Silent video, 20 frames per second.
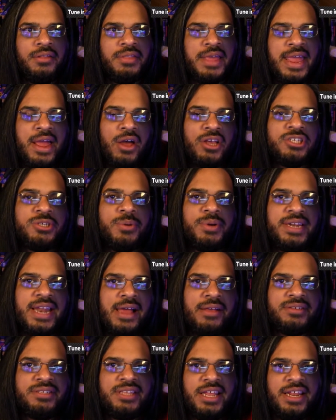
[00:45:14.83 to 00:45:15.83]
They also
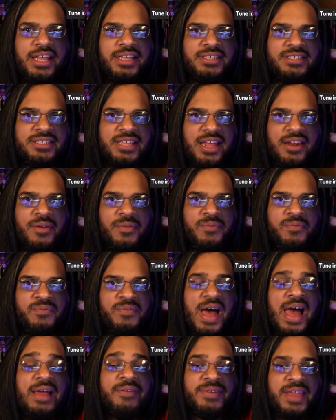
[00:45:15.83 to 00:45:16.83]
announced that instead of
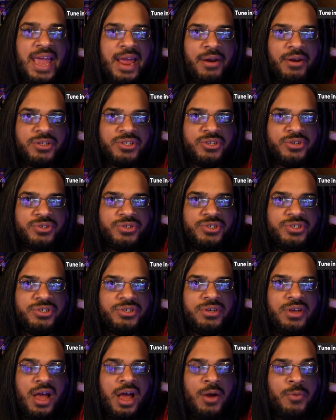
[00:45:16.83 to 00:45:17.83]
5
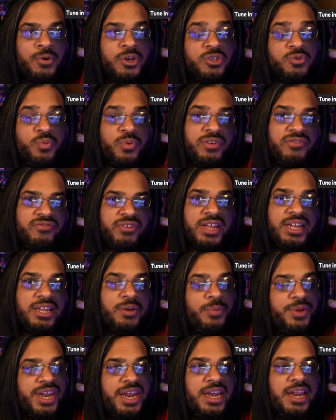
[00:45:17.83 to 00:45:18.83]
characters, because we
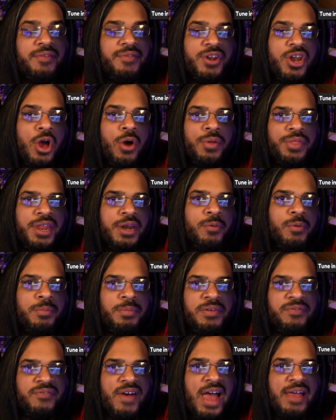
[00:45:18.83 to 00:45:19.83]
didn't even know that it would
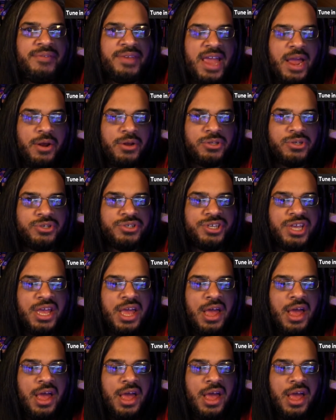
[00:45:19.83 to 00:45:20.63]
be 5 characters.